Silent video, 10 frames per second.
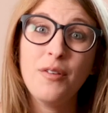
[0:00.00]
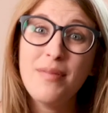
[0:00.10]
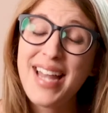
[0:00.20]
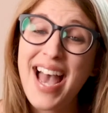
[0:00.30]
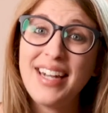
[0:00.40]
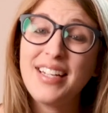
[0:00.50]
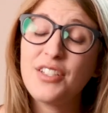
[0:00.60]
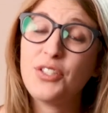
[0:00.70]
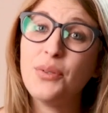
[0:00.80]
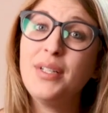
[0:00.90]
We've been
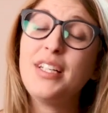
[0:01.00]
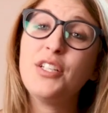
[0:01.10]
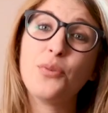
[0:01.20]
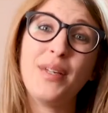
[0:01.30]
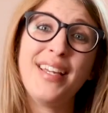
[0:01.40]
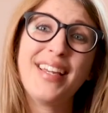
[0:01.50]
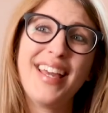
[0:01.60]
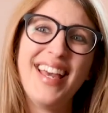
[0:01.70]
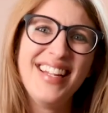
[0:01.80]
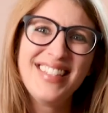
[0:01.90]
adding to it each
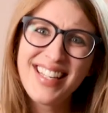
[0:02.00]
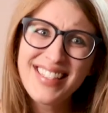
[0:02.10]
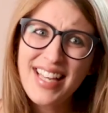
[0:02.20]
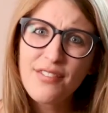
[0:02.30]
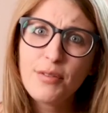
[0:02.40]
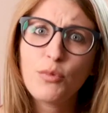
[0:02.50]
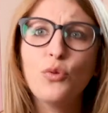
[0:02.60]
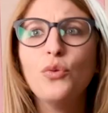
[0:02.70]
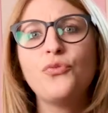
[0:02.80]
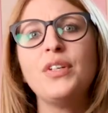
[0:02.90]
week, and it does have some
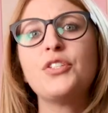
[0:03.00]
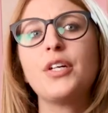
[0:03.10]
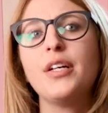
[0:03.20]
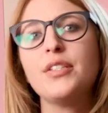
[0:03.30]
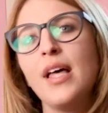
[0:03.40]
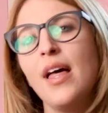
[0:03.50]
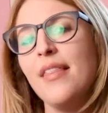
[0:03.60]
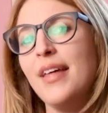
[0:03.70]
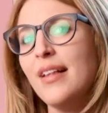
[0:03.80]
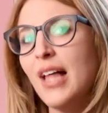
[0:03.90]
cool features.
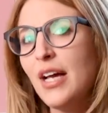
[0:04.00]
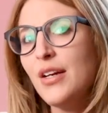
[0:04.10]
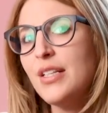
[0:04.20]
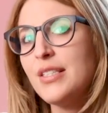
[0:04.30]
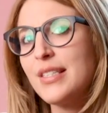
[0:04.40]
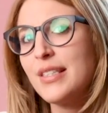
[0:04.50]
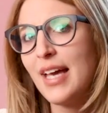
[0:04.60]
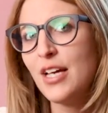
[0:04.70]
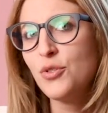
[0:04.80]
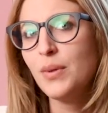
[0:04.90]
They allow you to
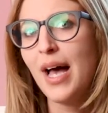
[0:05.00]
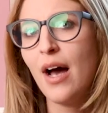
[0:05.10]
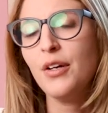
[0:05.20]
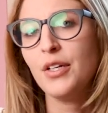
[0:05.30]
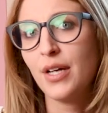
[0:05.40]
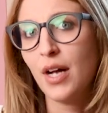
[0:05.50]
schedule out your